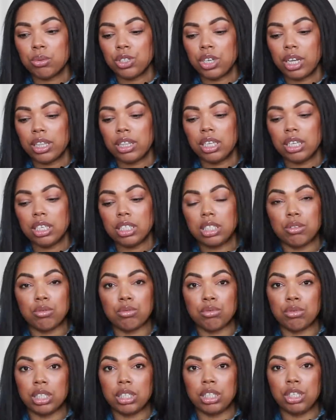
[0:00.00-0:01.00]
which I think is
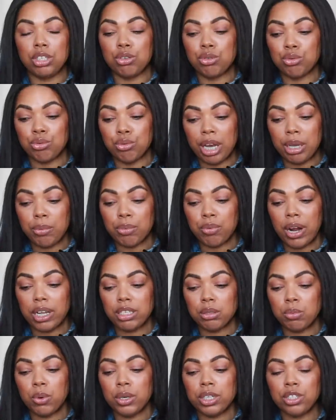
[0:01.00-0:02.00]
a really great
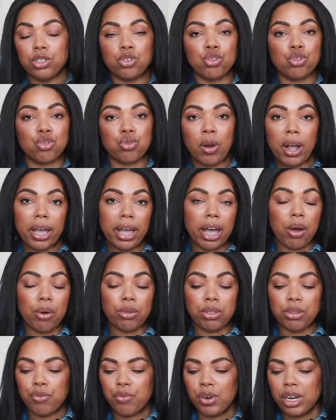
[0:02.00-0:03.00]
price point to try
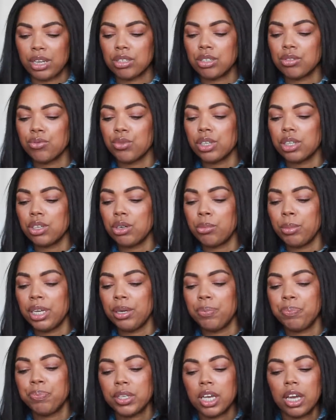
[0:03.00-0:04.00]
out the fragrance for a little
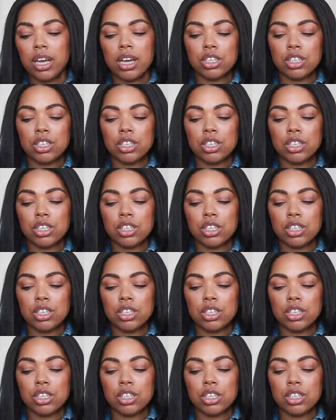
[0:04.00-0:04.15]
bit.